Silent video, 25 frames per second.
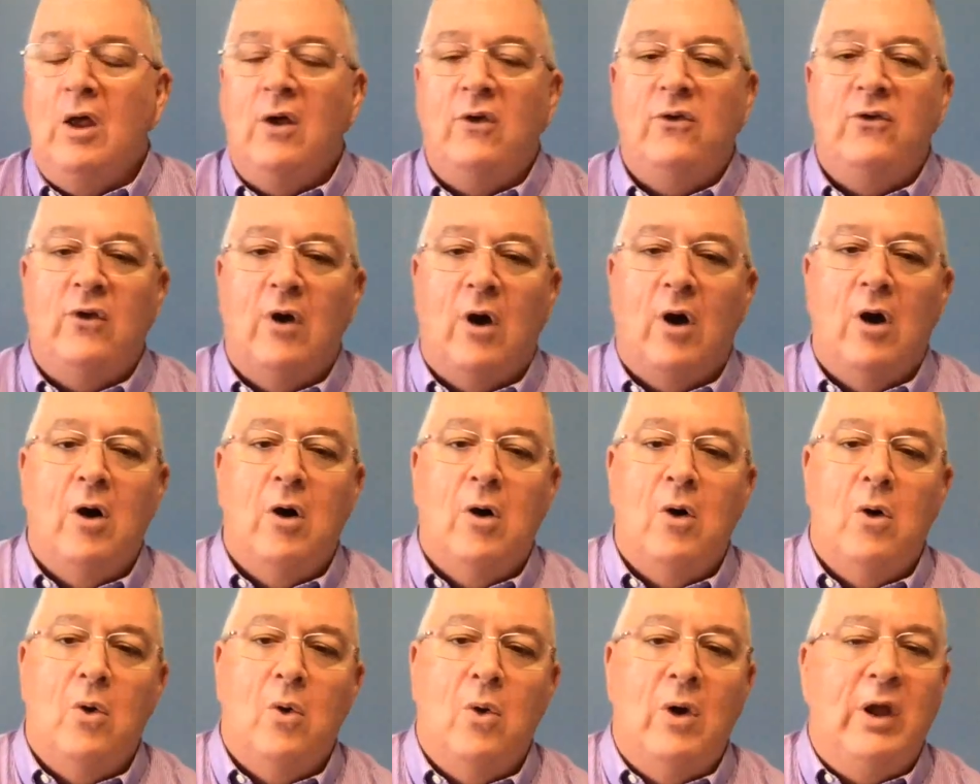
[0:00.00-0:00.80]

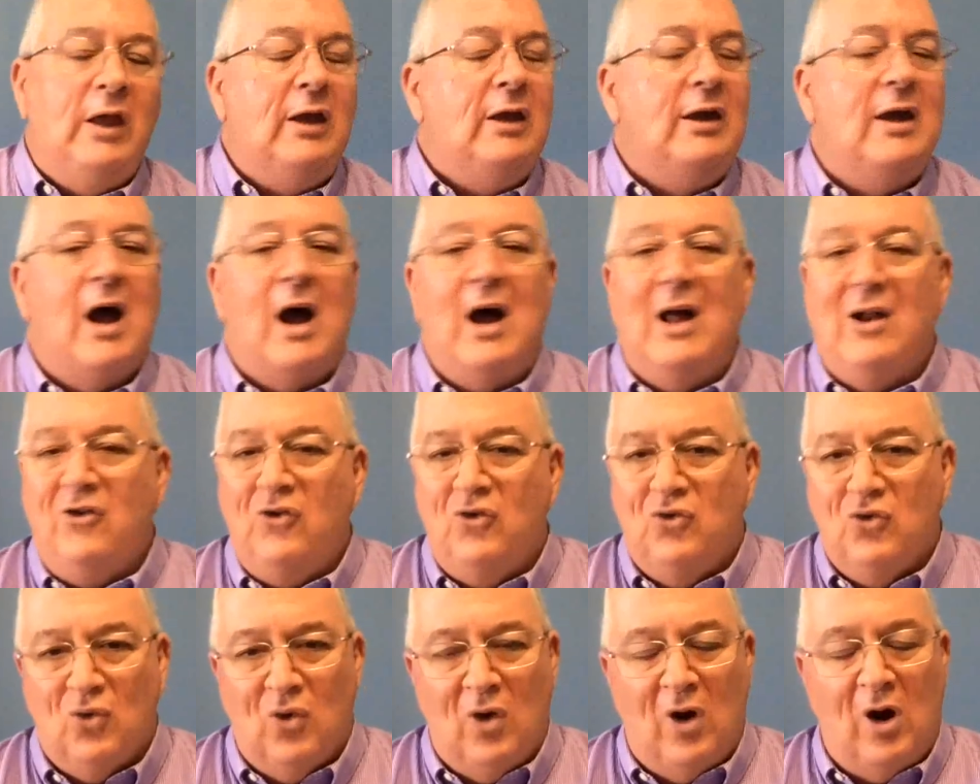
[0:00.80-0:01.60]
So he got
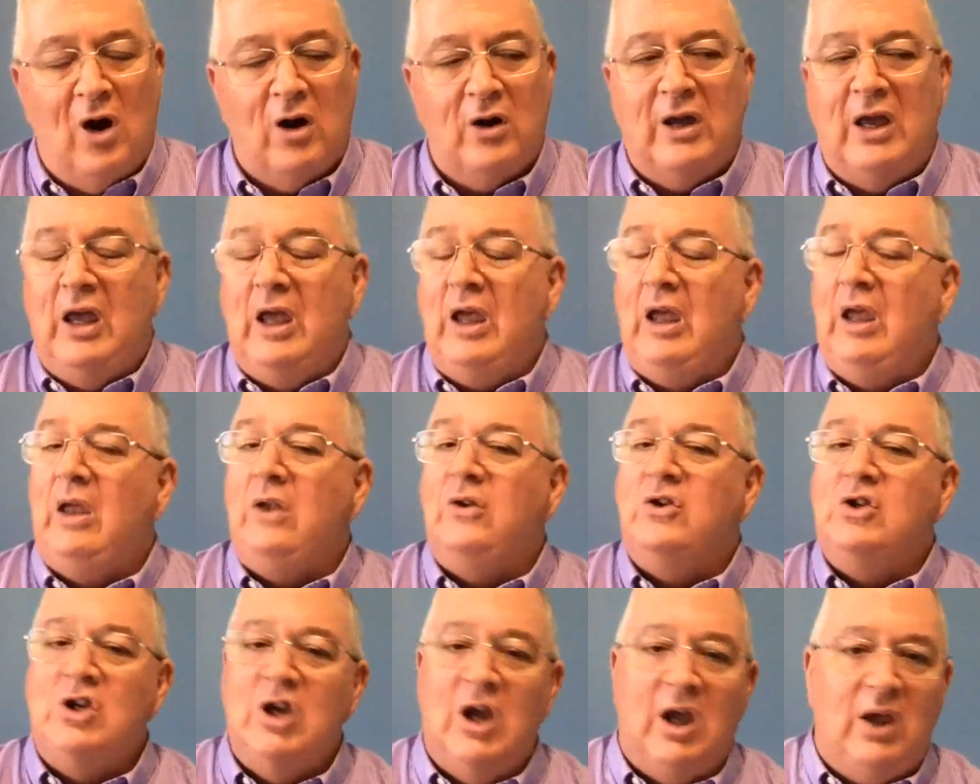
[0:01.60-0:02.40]
drunk. He
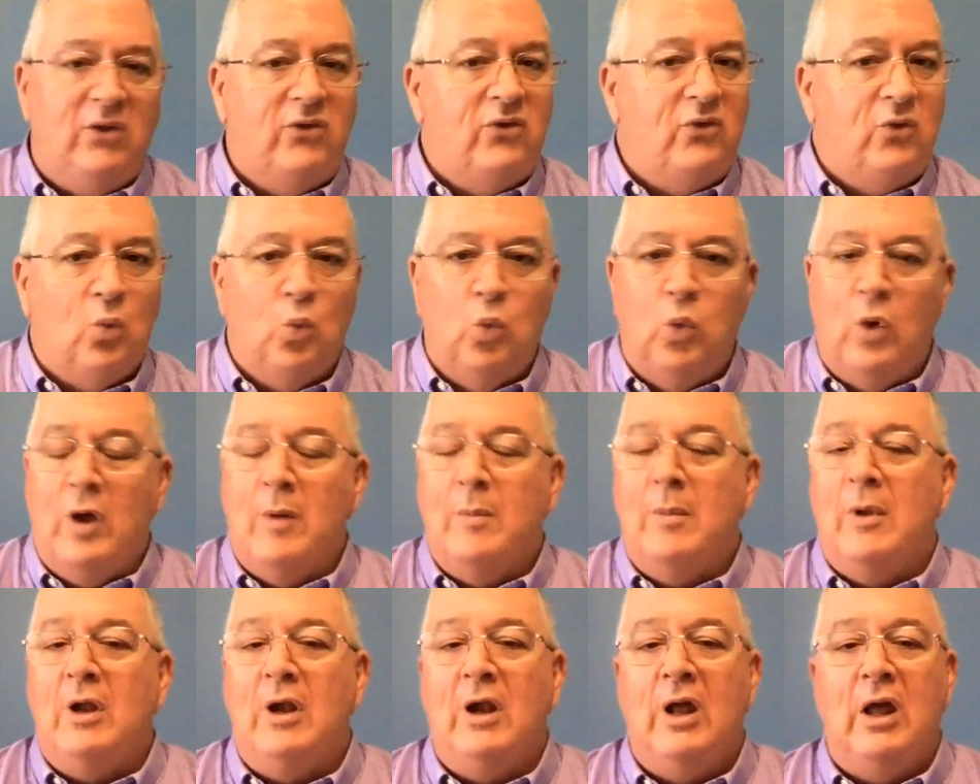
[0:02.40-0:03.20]
chased
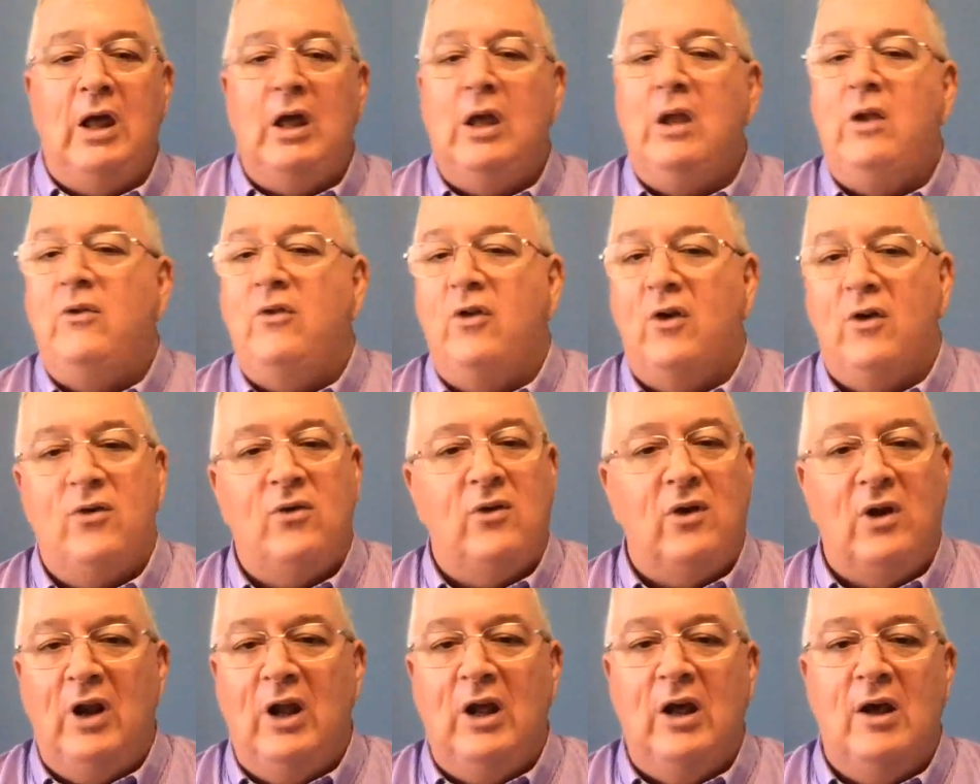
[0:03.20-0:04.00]
women. He just
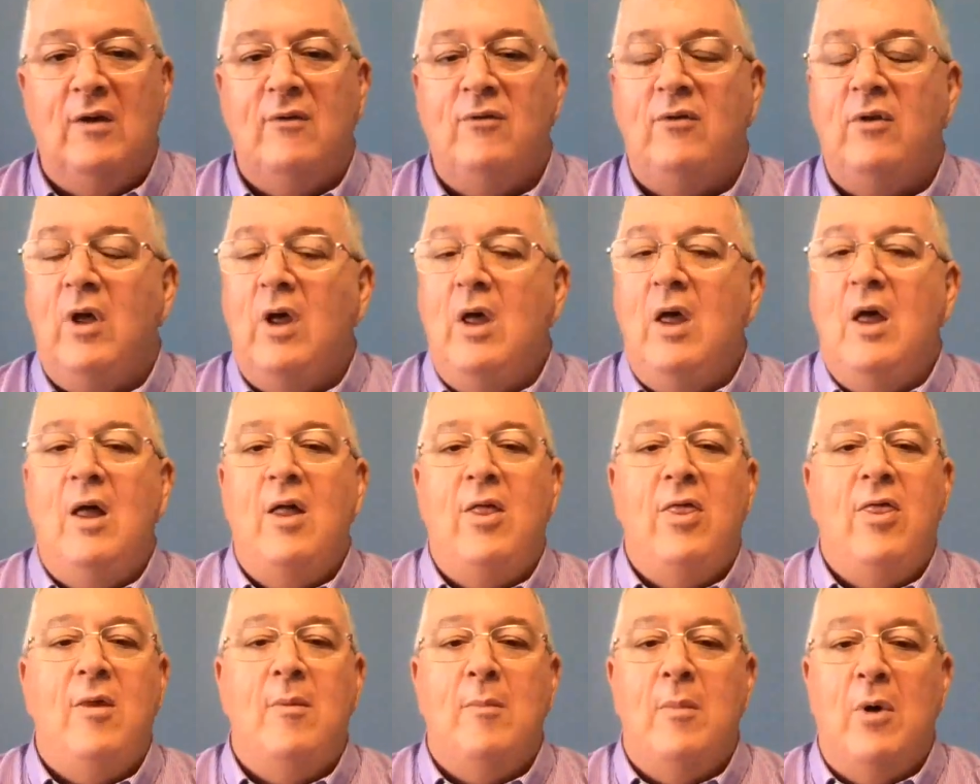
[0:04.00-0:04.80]
lived
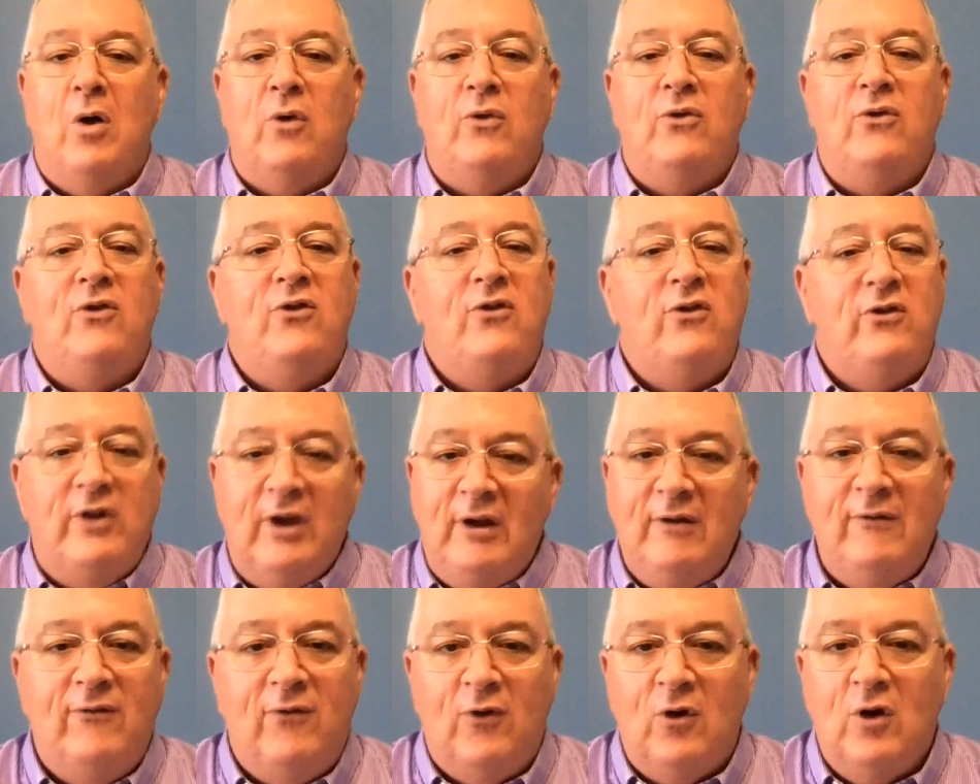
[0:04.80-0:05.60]
the most
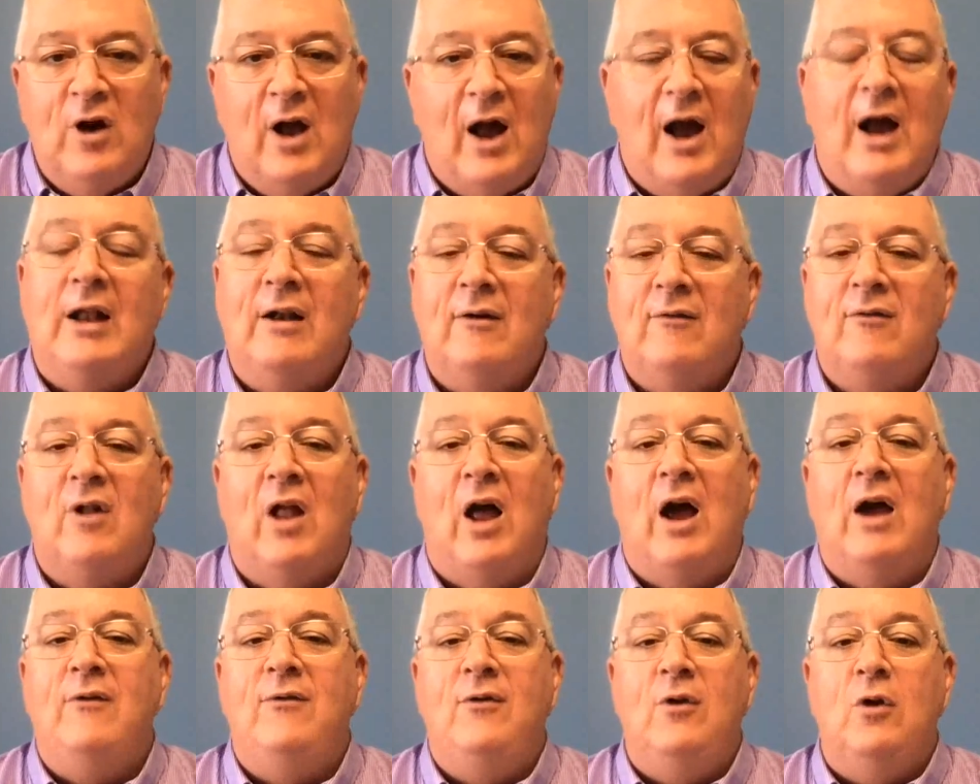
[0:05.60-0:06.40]
sinful kind of
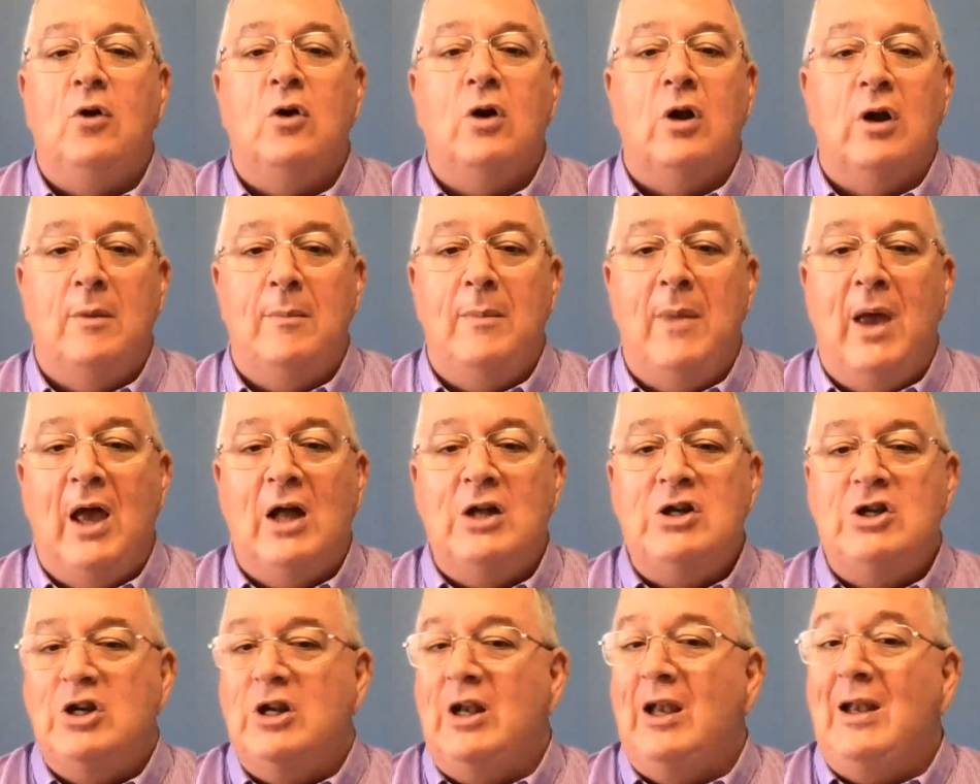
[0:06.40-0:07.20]
life you can
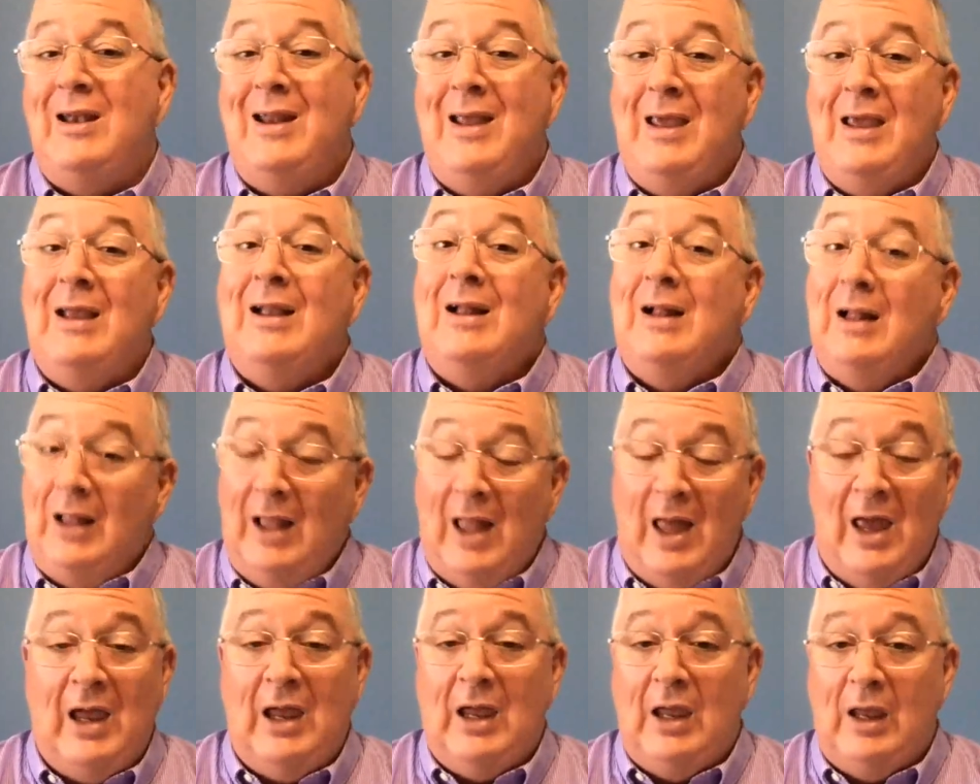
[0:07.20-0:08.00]
imagine. And he
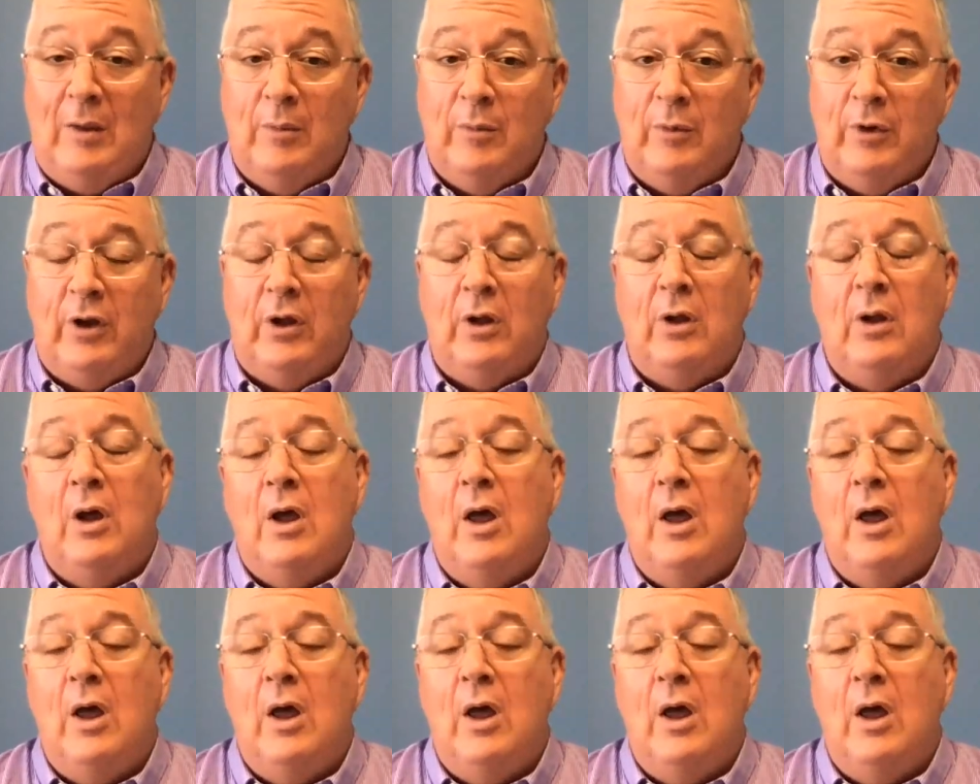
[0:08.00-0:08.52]
claimed